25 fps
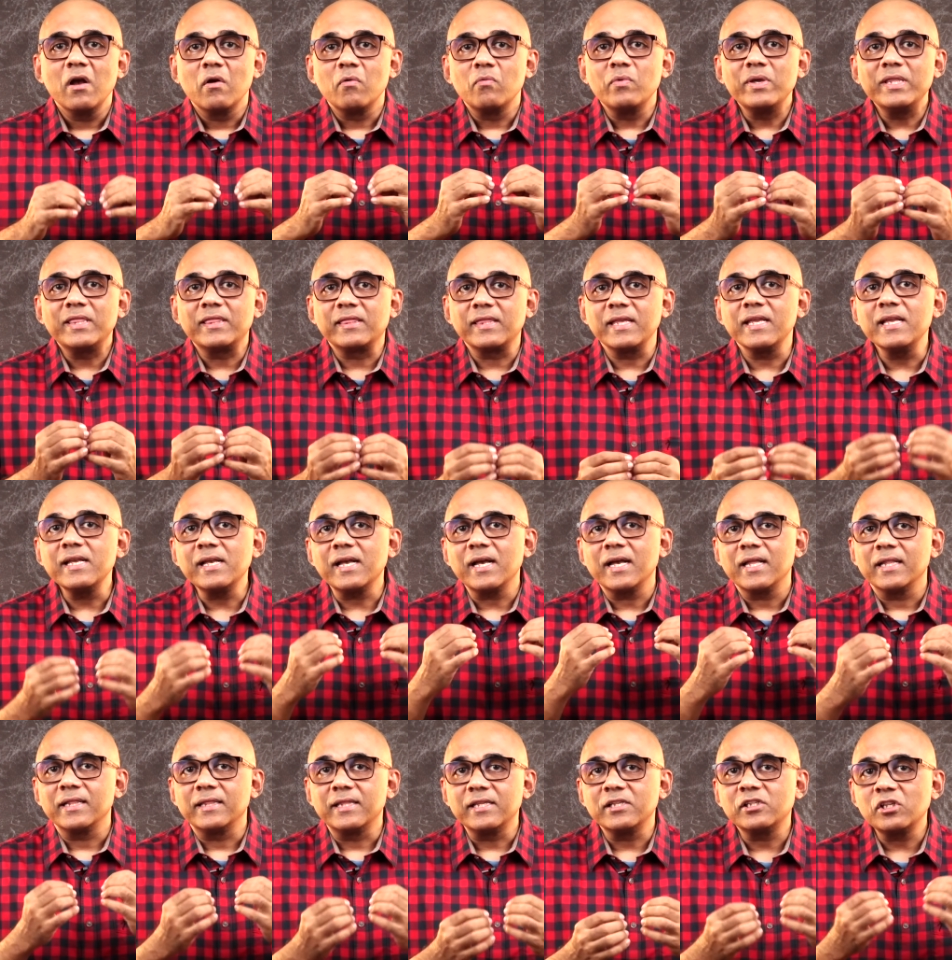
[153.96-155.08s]
we think
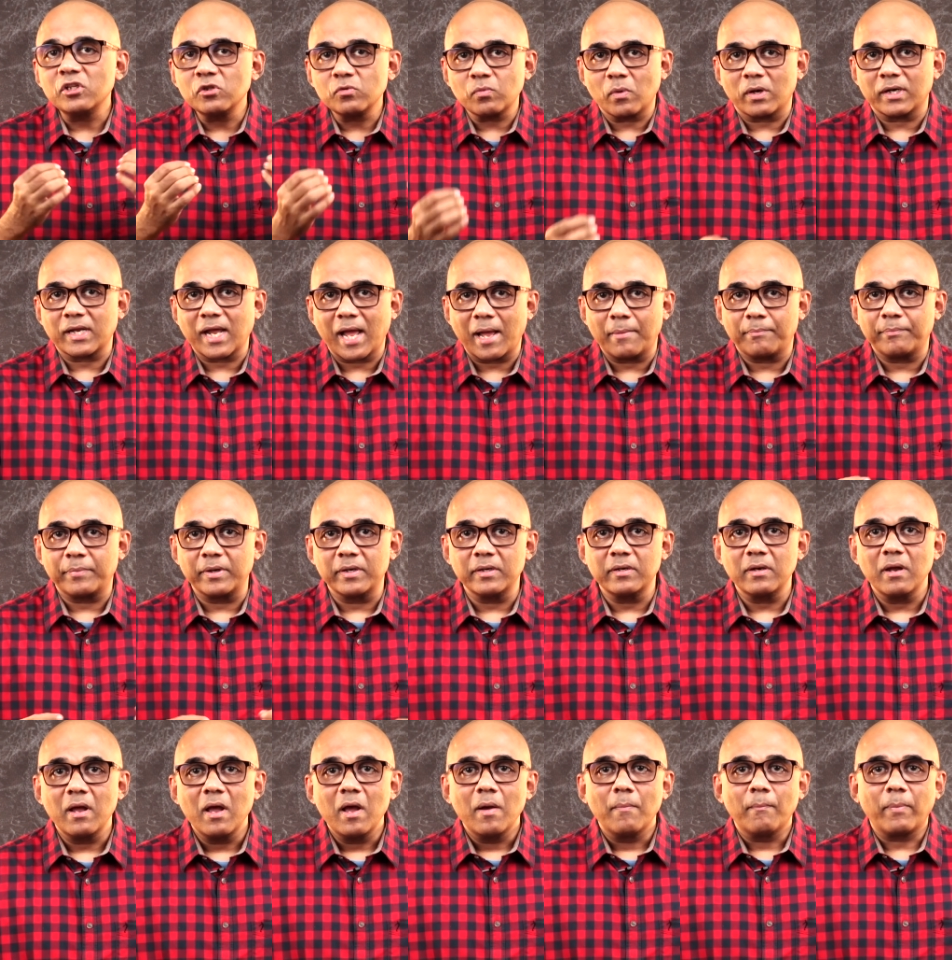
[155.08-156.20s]
this is what happened,
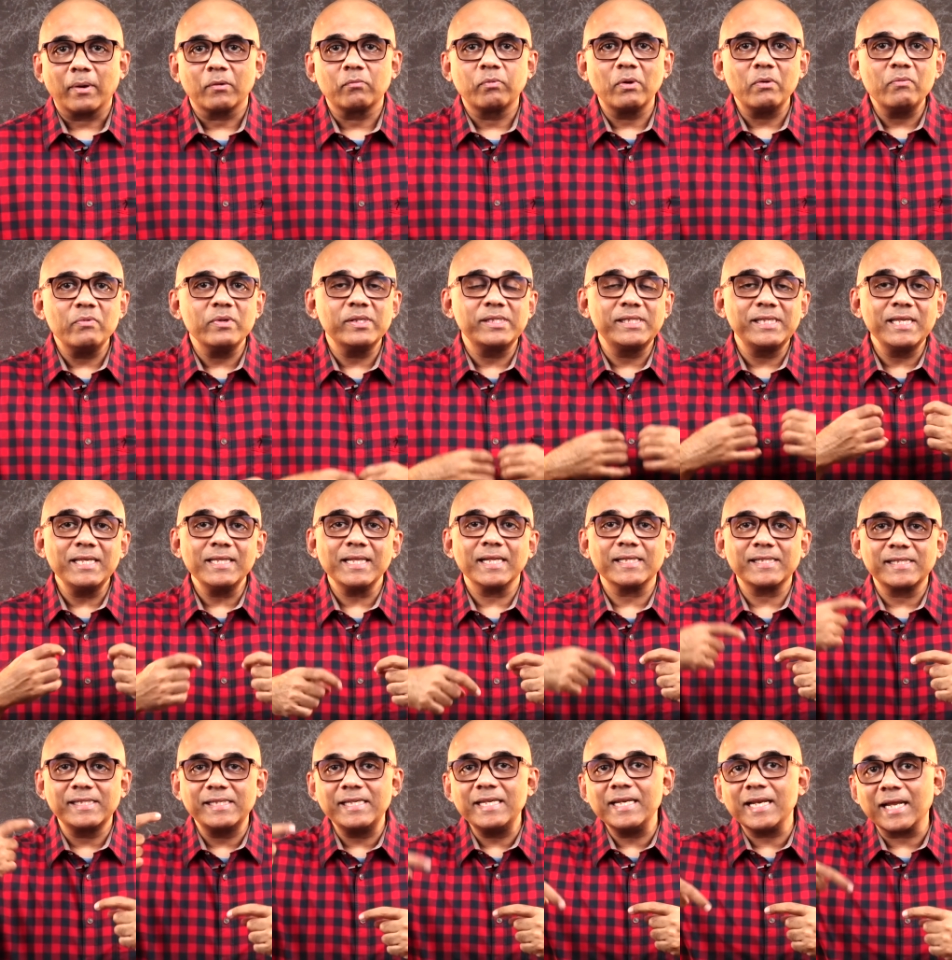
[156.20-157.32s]
but when we see that
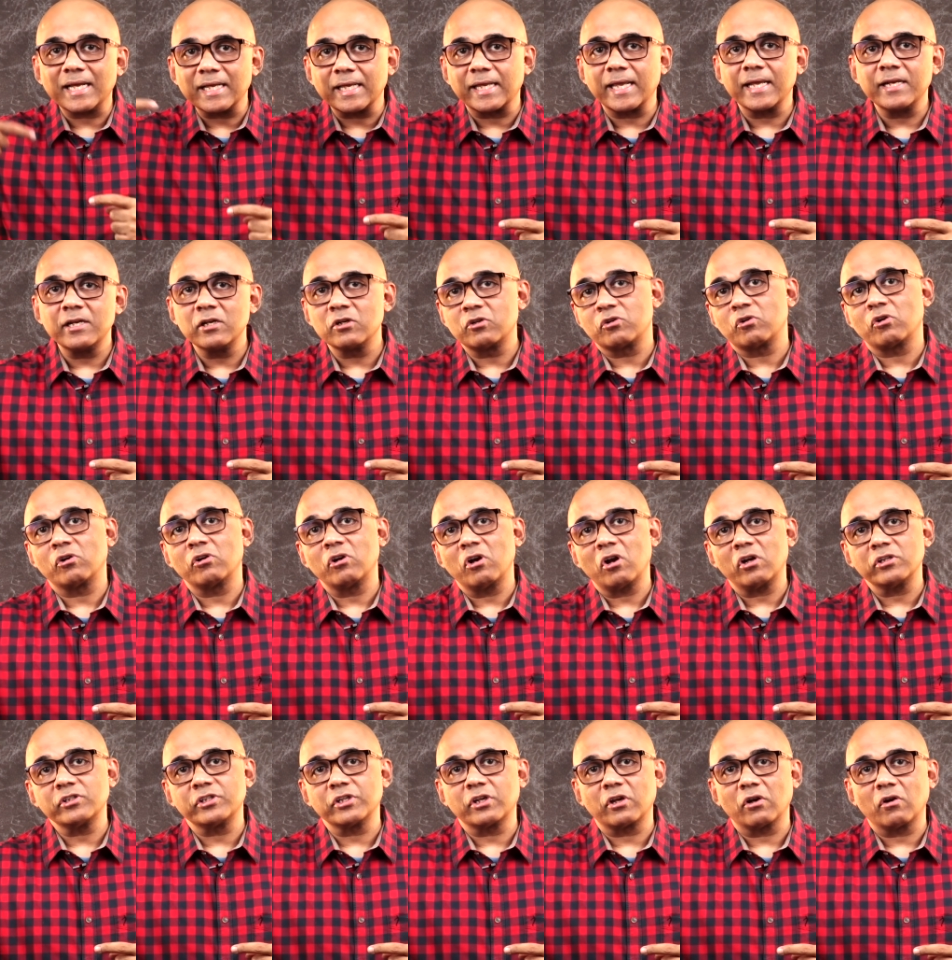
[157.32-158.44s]
scene again in
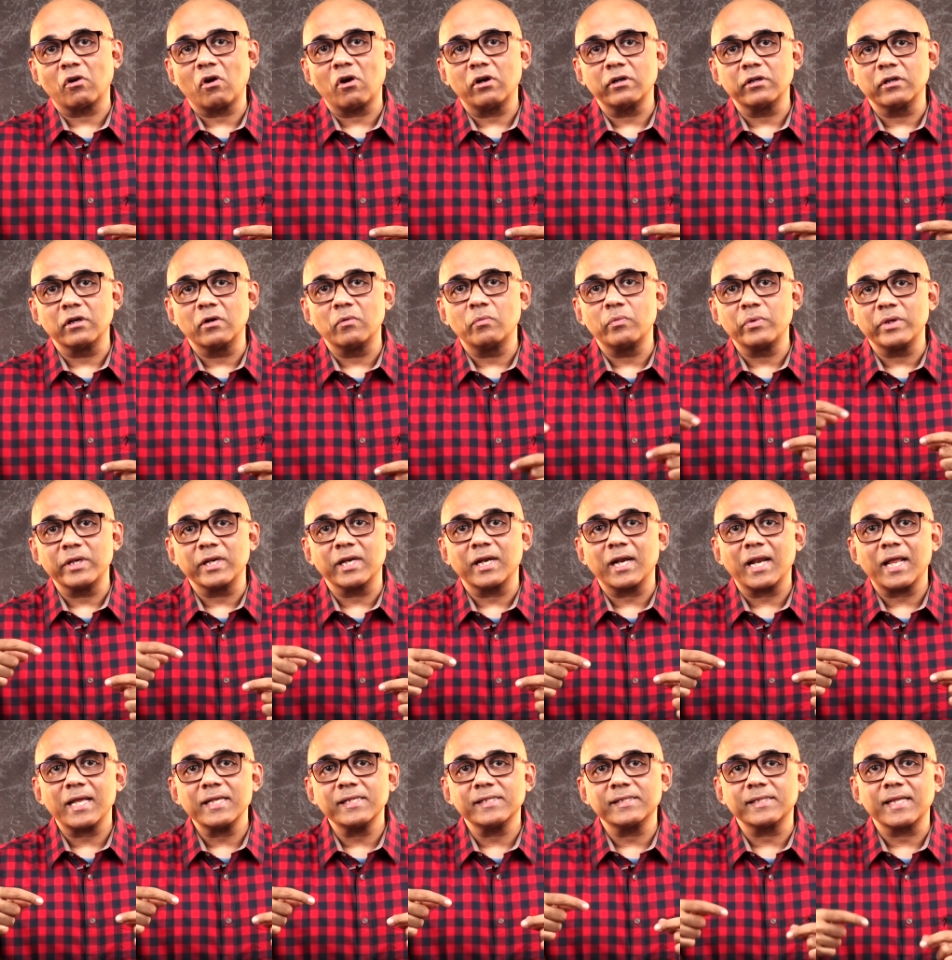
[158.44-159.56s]
chronological order, we
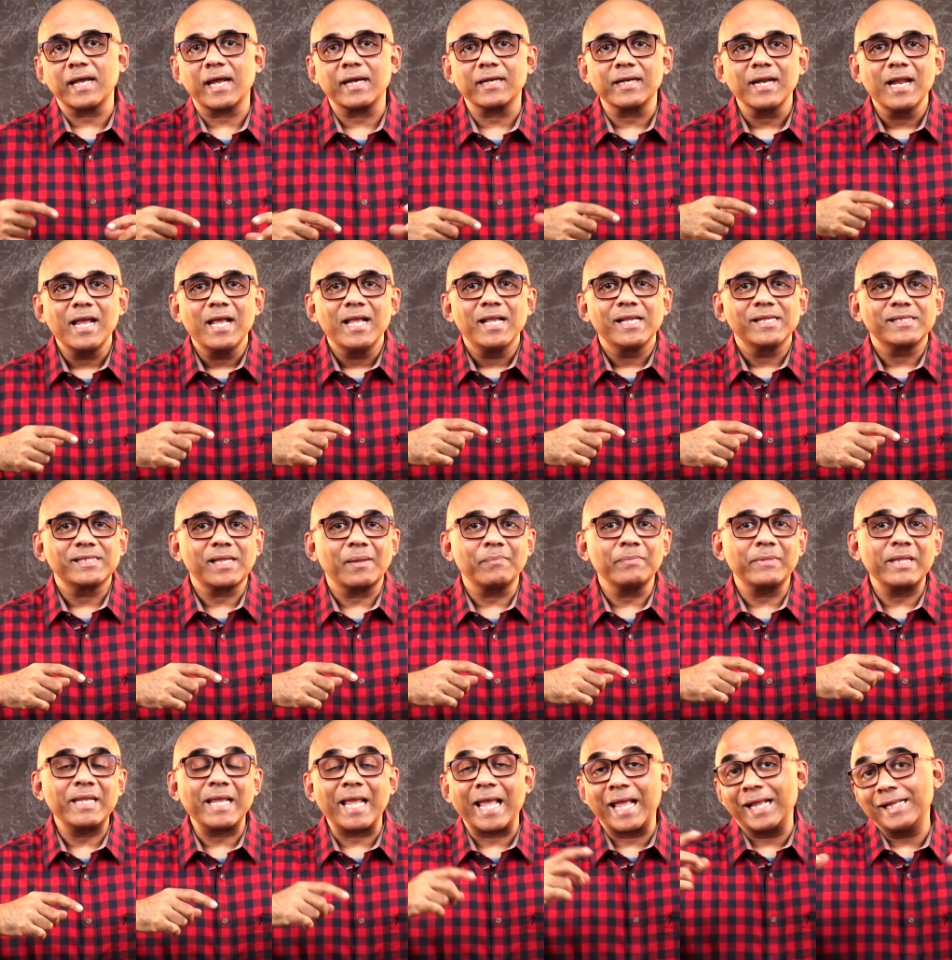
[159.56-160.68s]
realize that
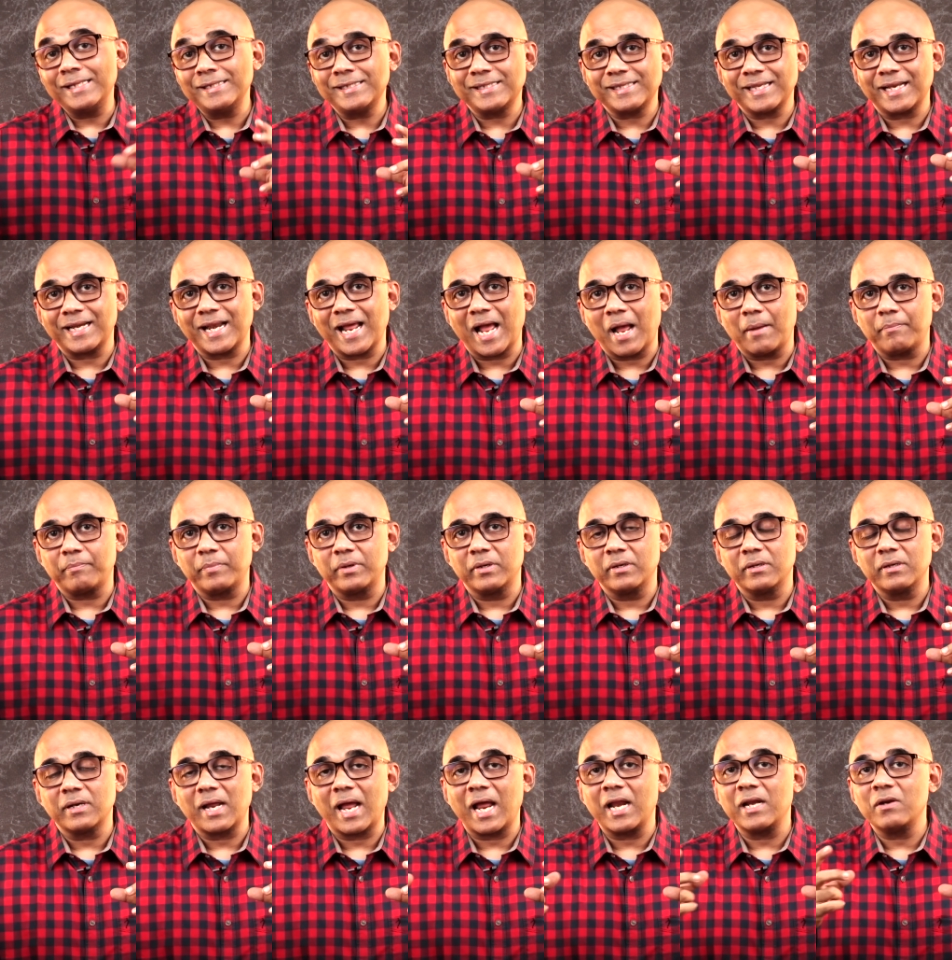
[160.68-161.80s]
something else had
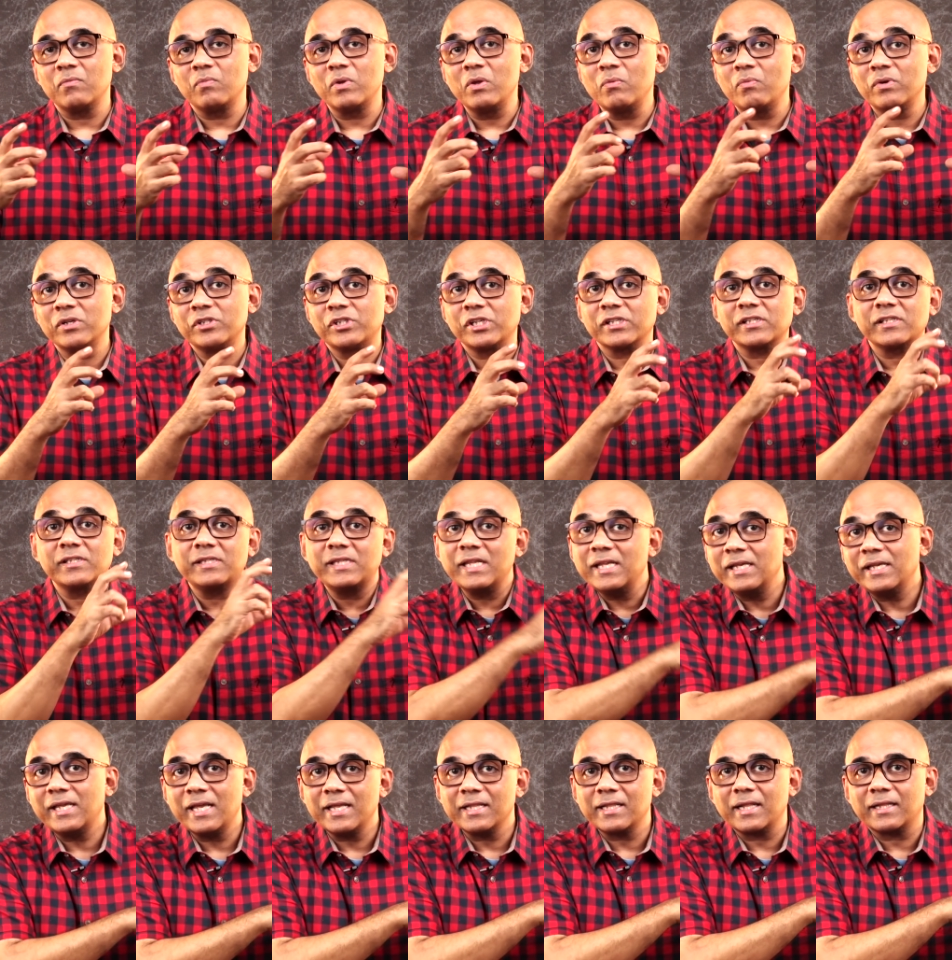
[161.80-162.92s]
happened and we were just
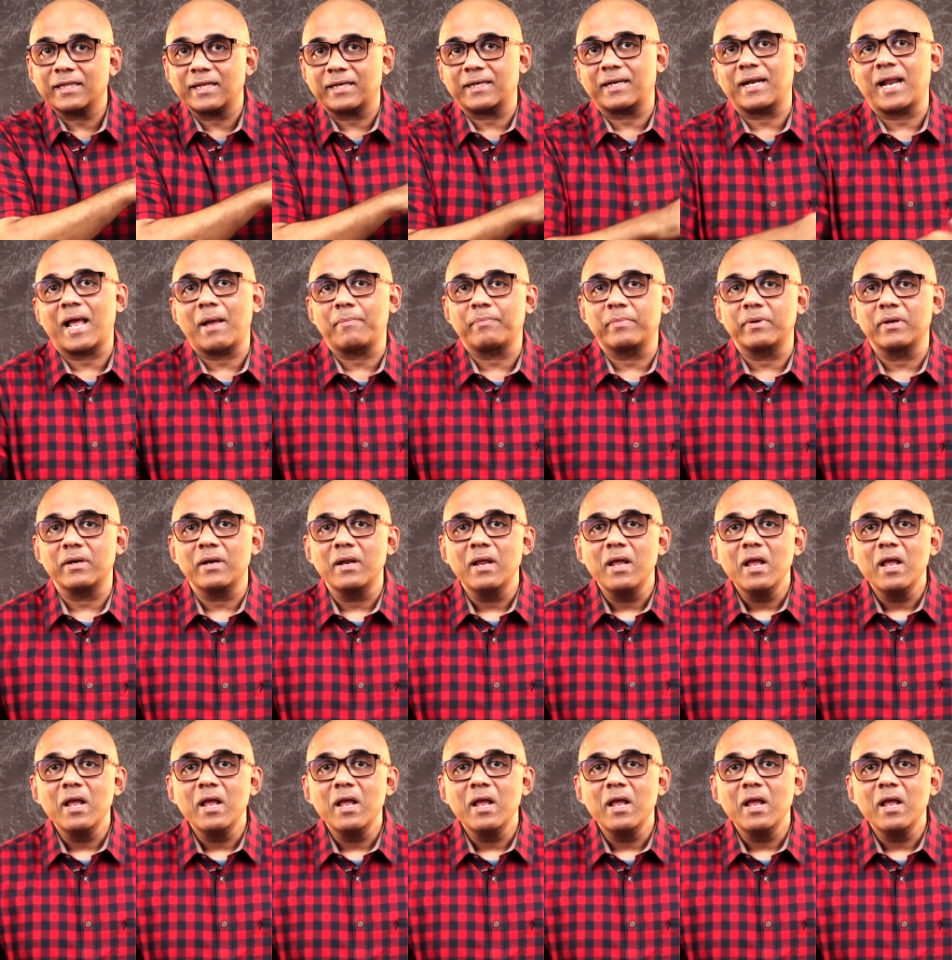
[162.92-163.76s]
thinking that that happened.